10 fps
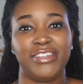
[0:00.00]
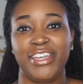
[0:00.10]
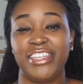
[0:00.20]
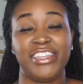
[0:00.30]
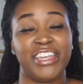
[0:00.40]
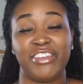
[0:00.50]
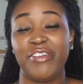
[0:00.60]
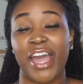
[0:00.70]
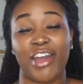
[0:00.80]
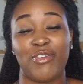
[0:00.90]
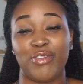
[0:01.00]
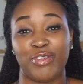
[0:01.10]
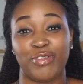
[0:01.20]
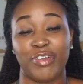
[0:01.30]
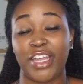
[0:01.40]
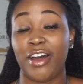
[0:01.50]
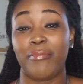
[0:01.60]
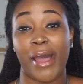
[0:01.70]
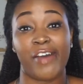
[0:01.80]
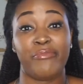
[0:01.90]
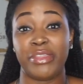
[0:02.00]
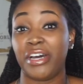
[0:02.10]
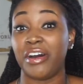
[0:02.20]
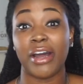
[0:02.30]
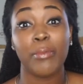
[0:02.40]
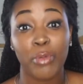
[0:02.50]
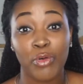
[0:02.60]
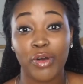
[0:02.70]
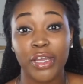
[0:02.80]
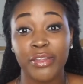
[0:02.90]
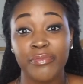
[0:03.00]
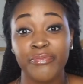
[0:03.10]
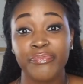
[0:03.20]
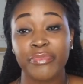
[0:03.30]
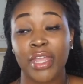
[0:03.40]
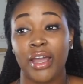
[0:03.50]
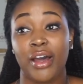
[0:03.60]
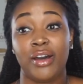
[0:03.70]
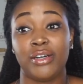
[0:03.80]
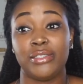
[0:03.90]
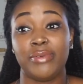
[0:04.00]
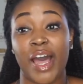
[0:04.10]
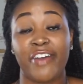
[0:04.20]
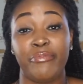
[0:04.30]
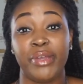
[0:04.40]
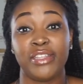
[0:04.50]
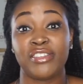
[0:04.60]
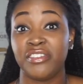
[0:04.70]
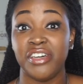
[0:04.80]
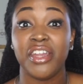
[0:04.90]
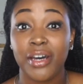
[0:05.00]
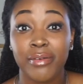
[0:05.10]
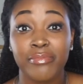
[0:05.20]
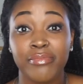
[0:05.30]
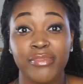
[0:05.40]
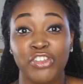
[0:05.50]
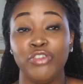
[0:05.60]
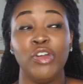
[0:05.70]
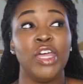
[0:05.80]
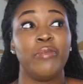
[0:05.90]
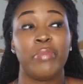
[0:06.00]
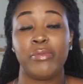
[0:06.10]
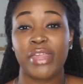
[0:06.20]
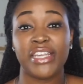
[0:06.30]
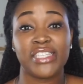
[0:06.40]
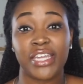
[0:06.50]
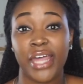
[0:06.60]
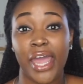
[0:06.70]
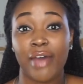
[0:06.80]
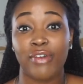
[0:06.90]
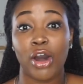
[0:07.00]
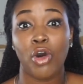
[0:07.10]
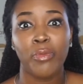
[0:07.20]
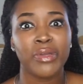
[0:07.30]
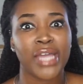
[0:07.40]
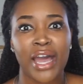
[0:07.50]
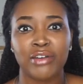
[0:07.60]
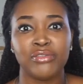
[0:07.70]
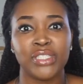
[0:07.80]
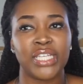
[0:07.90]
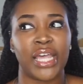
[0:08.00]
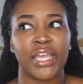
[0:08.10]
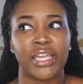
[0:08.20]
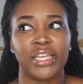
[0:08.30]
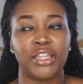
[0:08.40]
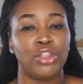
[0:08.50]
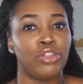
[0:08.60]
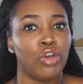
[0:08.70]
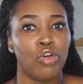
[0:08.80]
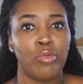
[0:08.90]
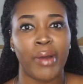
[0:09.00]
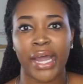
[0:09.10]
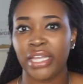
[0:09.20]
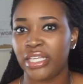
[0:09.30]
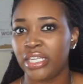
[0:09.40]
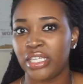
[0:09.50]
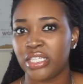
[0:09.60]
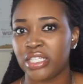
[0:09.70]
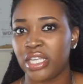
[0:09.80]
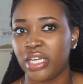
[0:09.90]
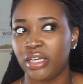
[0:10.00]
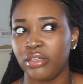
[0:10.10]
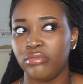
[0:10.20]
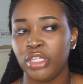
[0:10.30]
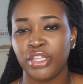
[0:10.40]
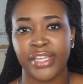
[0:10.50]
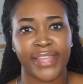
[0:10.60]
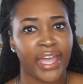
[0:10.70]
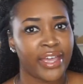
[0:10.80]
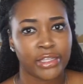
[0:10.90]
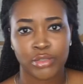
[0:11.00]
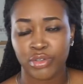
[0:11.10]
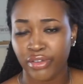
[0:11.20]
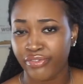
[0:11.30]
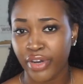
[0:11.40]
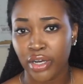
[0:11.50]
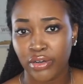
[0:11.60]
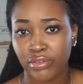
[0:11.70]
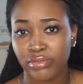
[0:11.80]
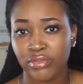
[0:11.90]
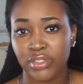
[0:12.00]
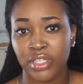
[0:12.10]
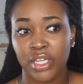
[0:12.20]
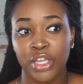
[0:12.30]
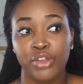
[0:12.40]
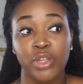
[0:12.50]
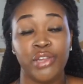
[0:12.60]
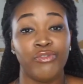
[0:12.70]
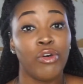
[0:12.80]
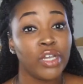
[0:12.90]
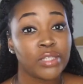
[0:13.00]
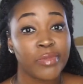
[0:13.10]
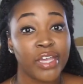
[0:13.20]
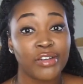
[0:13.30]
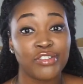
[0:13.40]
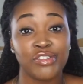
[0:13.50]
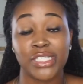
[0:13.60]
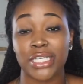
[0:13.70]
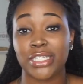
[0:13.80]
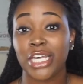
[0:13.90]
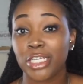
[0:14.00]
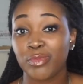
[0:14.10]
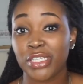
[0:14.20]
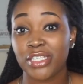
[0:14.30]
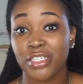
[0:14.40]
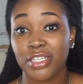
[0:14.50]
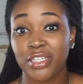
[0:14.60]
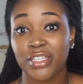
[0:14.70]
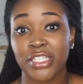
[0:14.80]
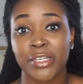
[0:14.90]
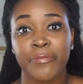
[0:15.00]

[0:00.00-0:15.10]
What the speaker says: anything you got going on. I've been hung up on. I've been stood up. They say they have an open house and nobody is there. They're not answering the phones. You leave voicemails, you send text messages,